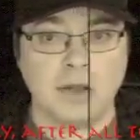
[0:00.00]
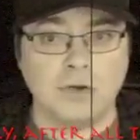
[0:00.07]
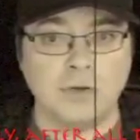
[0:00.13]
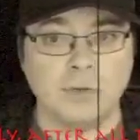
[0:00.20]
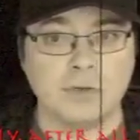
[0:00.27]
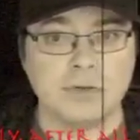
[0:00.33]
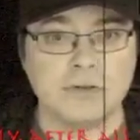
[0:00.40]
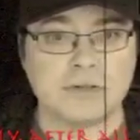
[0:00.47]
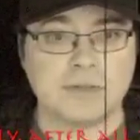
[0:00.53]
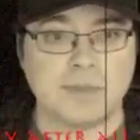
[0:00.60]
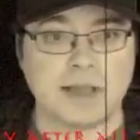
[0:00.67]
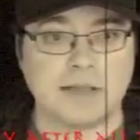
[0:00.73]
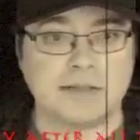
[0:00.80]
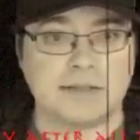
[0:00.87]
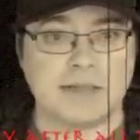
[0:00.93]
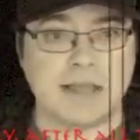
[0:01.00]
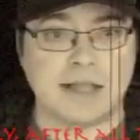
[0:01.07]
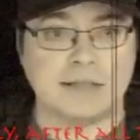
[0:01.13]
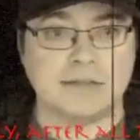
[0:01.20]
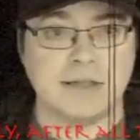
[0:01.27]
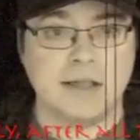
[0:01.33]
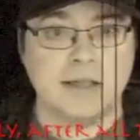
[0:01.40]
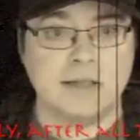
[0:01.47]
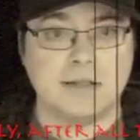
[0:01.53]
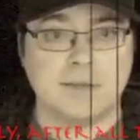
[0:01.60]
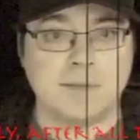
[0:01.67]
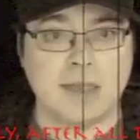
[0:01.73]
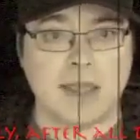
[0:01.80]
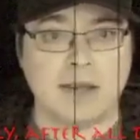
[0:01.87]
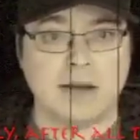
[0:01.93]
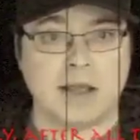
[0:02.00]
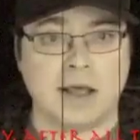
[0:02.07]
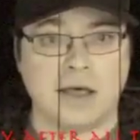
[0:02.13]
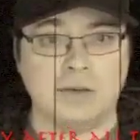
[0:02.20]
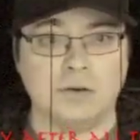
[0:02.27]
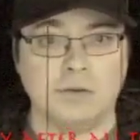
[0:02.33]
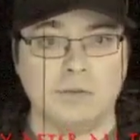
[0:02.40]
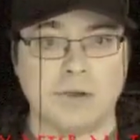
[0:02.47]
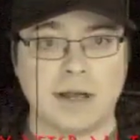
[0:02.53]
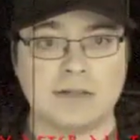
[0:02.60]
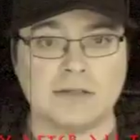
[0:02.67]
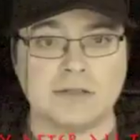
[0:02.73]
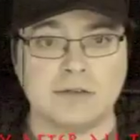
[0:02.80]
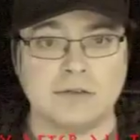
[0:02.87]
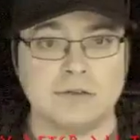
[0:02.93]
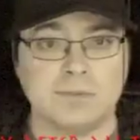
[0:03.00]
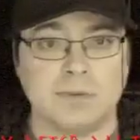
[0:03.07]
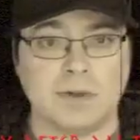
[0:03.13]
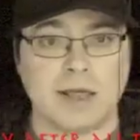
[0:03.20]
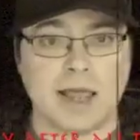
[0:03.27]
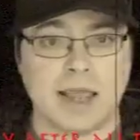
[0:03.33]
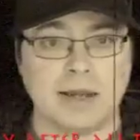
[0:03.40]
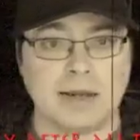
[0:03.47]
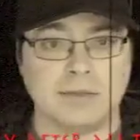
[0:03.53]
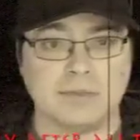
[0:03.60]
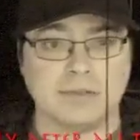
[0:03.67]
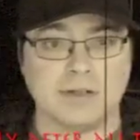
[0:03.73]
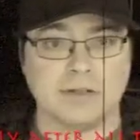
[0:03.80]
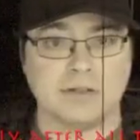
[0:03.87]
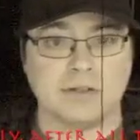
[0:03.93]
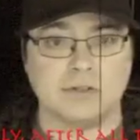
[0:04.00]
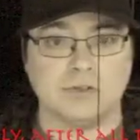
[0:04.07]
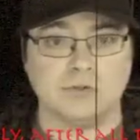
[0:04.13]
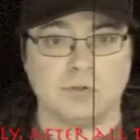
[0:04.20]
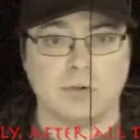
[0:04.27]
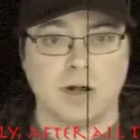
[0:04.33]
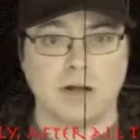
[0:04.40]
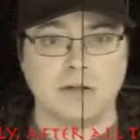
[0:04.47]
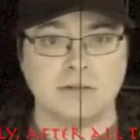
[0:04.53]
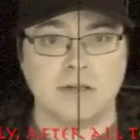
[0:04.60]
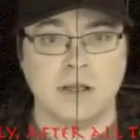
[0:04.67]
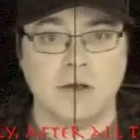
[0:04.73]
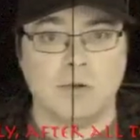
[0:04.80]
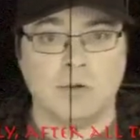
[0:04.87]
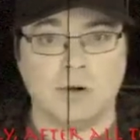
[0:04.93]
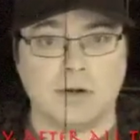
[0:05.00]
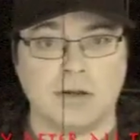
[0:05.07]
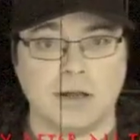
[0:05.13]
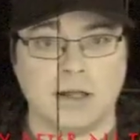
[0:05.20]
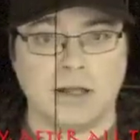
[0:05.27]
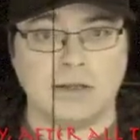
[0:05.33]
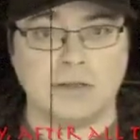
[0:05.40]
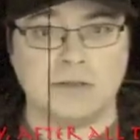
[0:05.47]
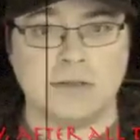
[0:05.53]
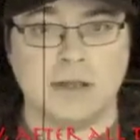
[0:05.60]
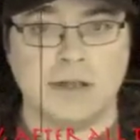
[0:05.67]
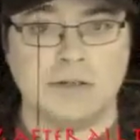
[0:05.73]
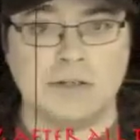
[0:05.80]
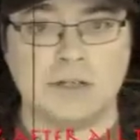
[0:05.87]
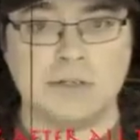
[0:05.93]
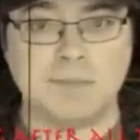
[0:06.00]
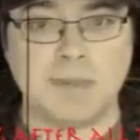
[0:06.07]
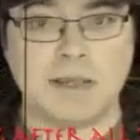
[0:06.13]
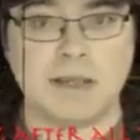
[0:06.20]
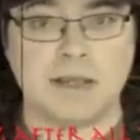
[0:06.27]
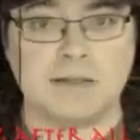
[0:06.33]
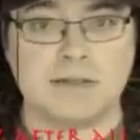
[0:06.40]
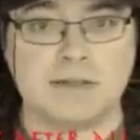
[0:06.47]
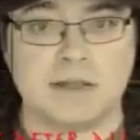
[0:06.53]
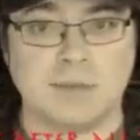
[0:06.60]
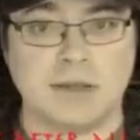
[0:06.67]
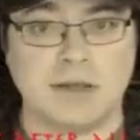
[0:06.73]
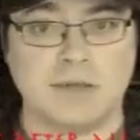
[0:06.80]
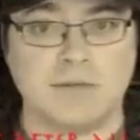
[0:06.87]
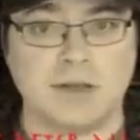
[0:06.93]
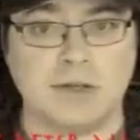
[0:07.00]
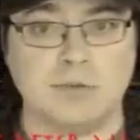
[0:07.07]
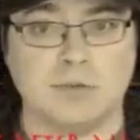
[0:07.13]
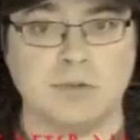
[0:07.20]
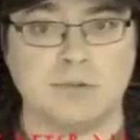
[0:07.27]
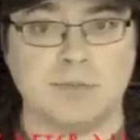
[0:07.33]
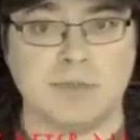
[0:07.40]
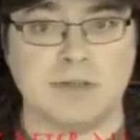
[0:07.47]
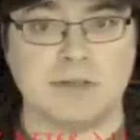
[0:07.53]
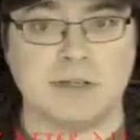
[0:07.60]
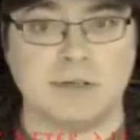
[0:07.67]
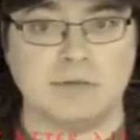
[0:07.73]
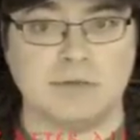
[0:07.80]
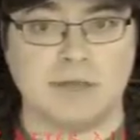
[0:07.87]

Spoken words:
Nor does it make sense to ban otherwise useful items such as drugs or guns just because some individuals misuse